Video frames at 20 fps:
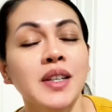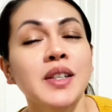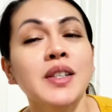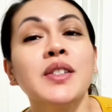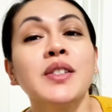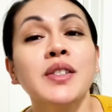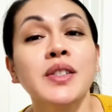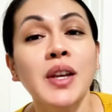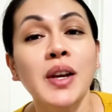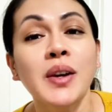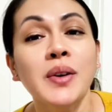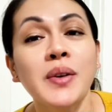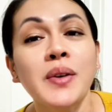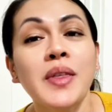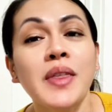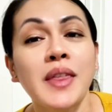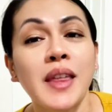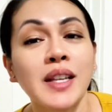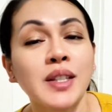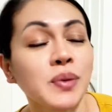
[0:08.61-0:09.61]
So
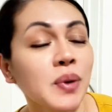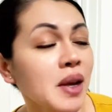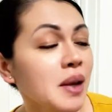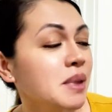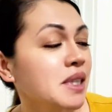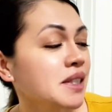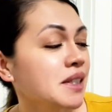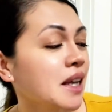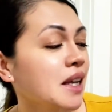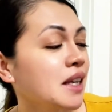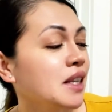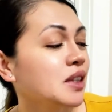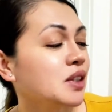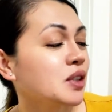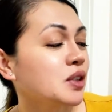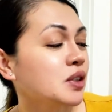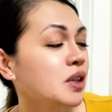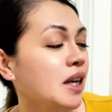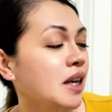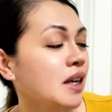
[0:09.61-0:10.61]
that's why I'm excited to
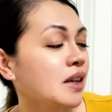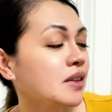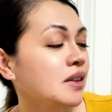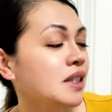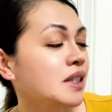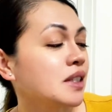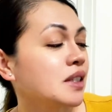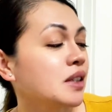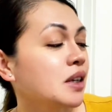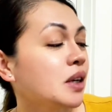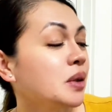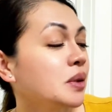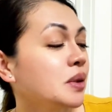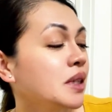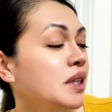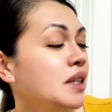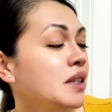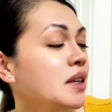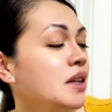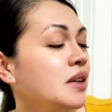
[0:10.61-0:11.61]
try out this
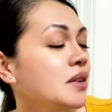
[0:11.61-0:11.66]
COLLEEN.